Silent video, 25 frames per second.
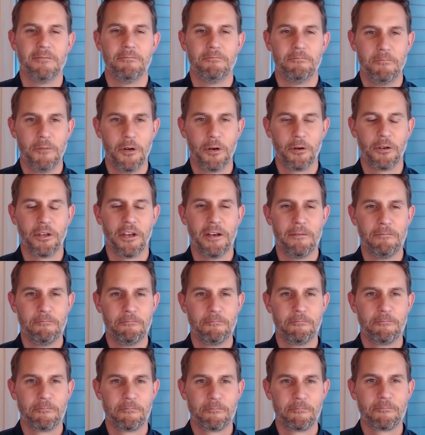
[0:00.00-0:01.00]
So okay. it, it
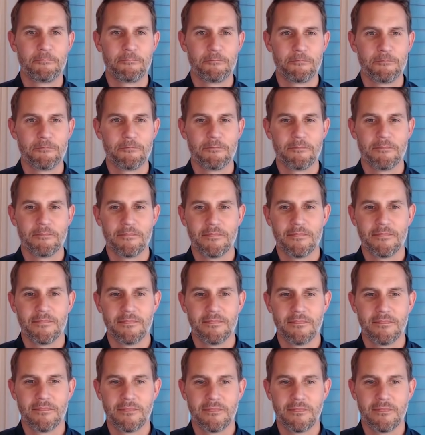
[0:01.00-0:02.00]
looks it looks like a